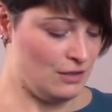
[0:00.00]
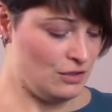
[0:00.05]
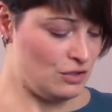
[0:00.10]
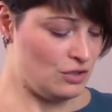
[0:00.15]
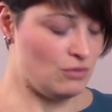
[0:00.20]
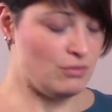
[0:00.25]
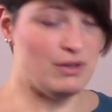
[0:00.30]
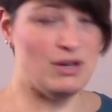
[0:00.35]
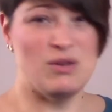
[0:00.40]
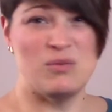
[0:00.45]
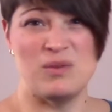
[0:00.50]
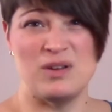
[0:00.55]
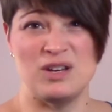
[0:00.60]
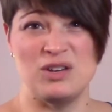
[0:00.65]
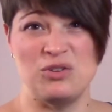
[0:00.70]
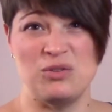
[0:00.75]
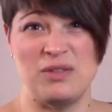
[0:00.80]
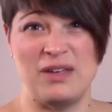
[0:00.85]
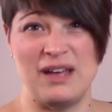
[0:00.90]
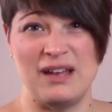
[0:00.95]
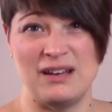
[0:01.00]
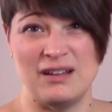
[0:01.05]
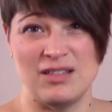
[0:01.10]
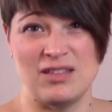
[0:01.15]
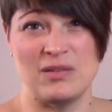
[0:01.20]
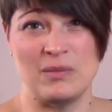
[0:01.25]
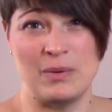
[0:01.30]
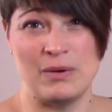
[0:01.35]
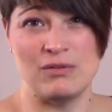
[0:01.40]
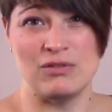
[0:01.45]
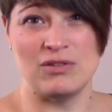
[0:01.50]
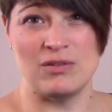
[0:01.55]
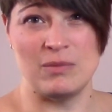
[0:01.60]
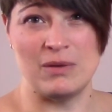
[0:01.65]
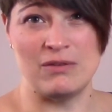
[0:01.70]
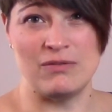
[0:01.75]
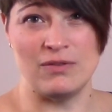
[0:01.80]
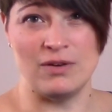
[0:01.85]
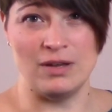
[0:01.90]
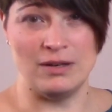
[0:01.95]
So we don't want to do that. It's supposed to
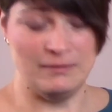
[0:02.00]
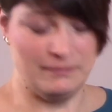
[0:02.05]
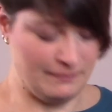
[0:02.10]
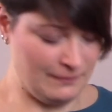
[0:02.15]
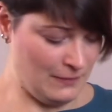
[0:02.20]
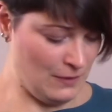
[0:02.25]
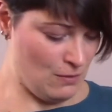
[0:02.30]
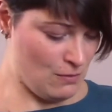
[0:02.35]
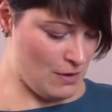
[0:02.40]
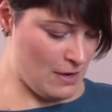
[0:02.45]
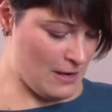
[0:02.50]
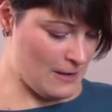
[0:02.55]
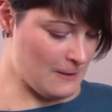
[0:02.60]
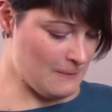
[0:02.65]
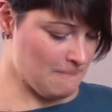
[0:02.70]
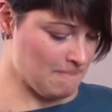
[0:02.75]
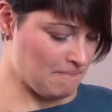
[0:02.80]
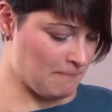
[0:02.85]
be fun, okay?